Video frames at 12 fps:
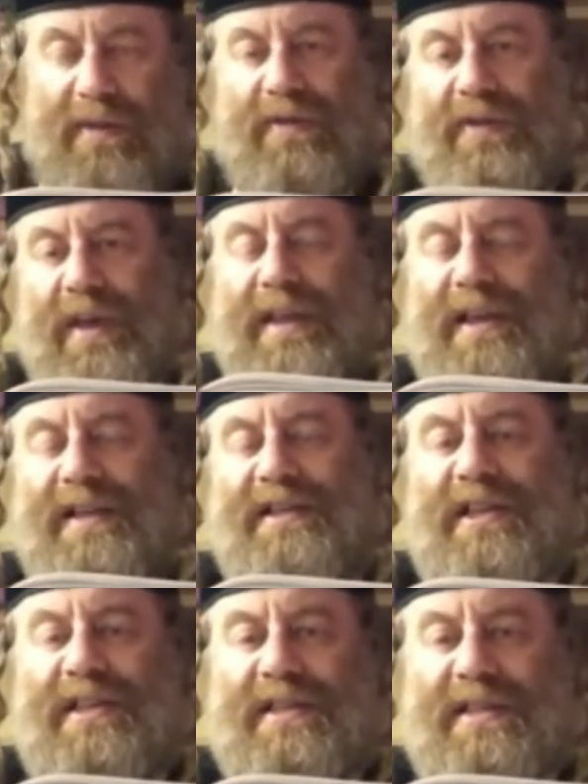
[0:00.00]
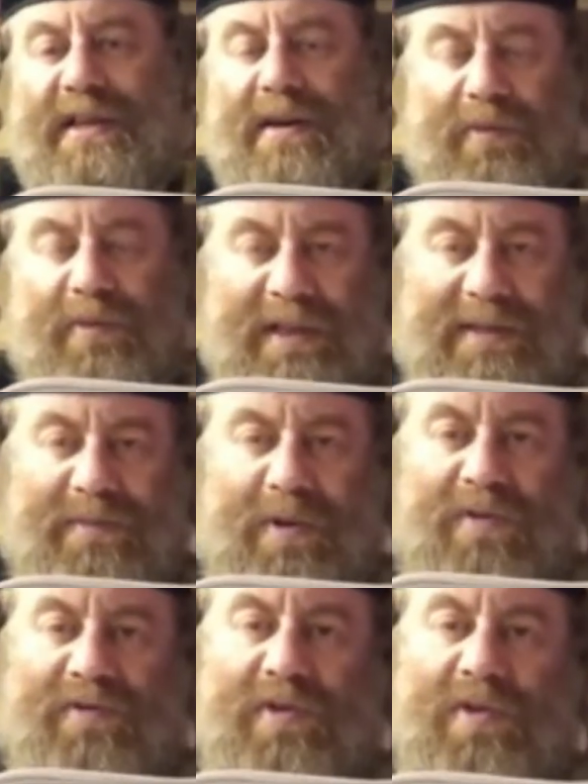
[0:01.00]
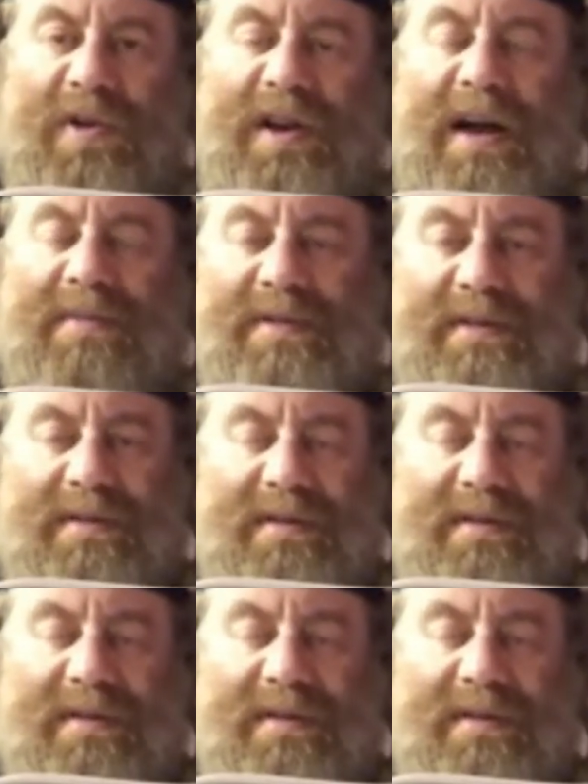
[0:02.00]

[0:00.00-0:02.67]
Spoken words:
they just put a small few crumbs,